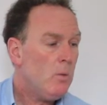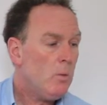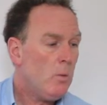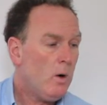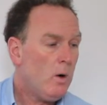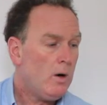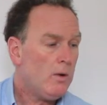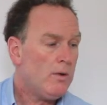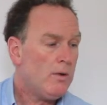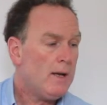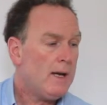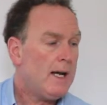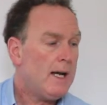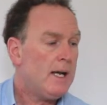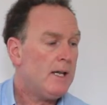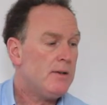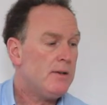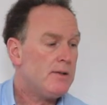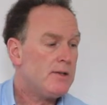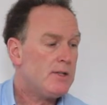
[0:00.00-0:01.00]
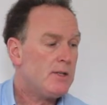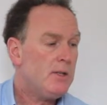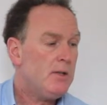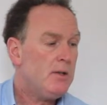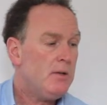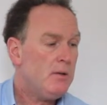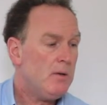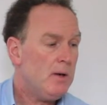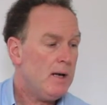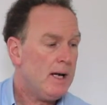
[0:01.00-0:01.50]
1 and
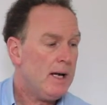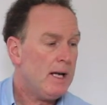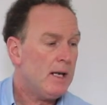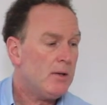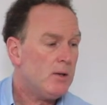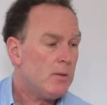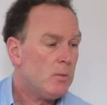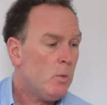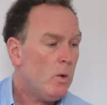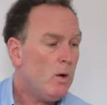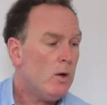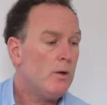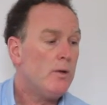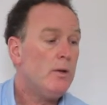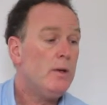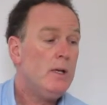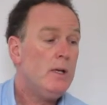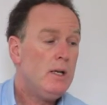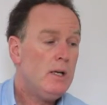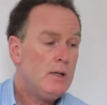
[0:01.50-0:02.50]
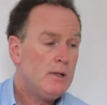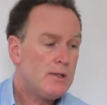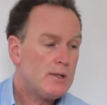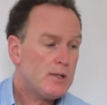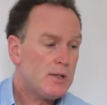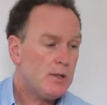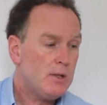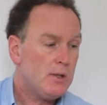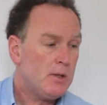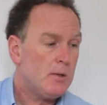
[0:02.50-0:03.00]
2 and 1,
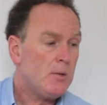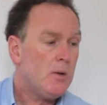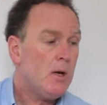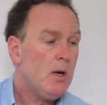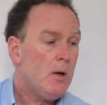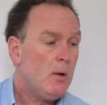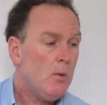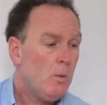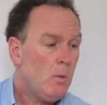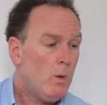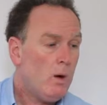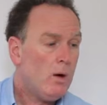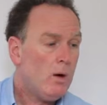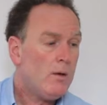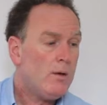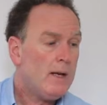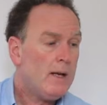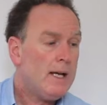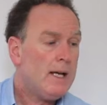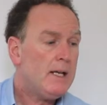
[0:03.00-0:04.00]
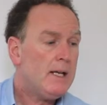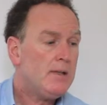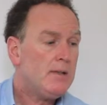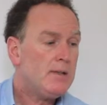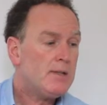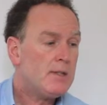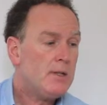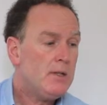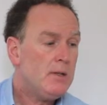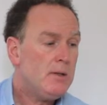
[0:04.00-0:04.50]
2, 1
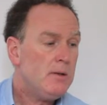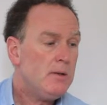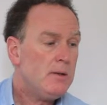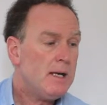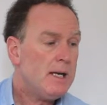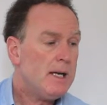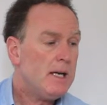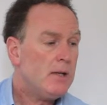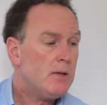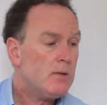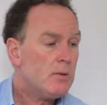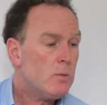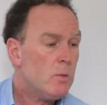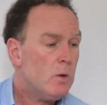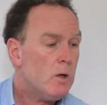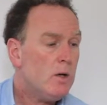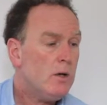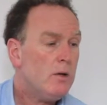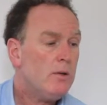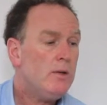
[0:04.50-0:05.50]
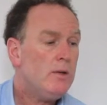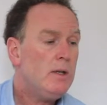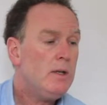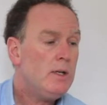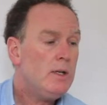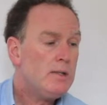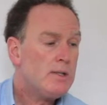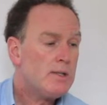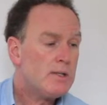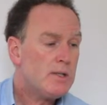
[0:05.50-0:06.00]
and 2 and
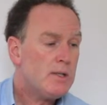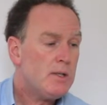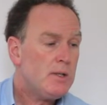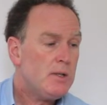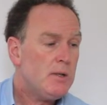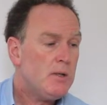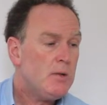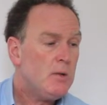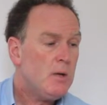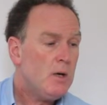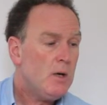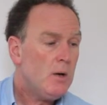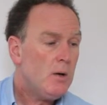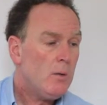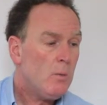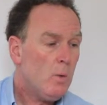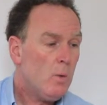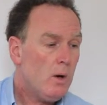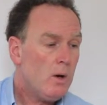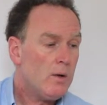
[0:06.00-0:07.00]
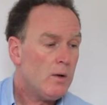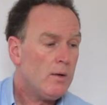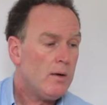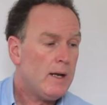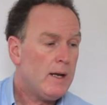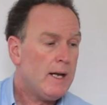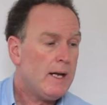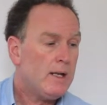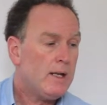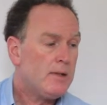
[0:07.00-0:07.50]
1, 2,
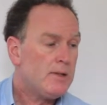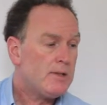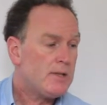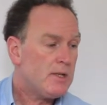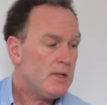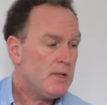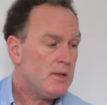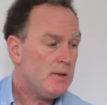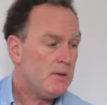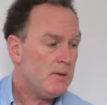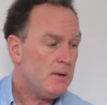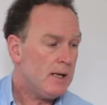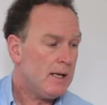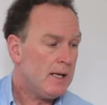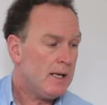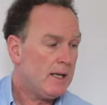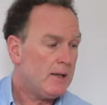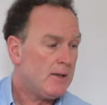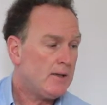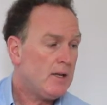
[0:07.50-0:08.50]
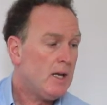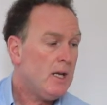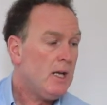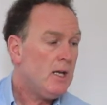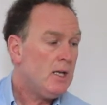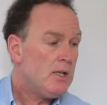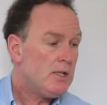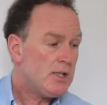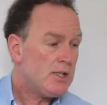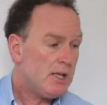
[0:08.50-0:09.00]
1 and 2 and.
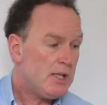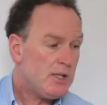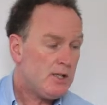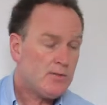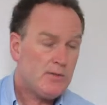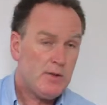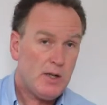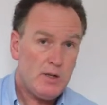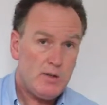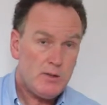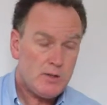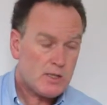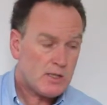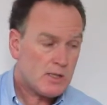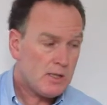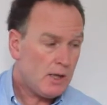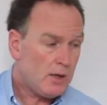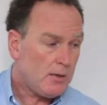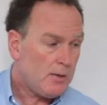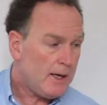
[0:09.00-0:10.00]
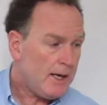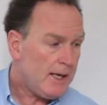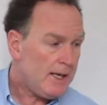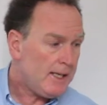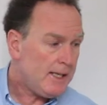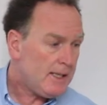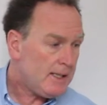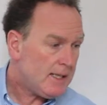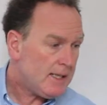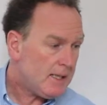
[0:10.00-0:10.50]
Change of notes, low
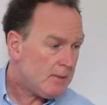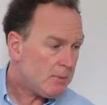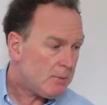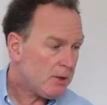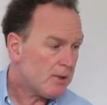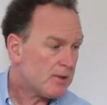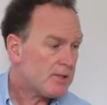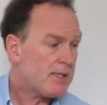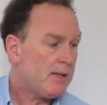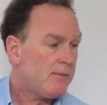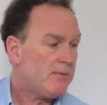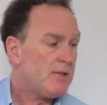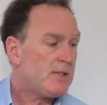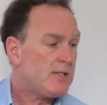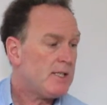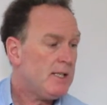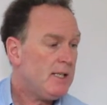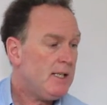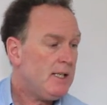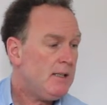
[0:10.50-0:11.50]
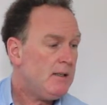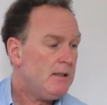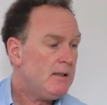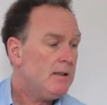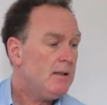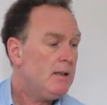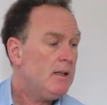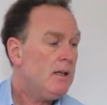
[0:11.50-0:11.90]
A now, bar 17, A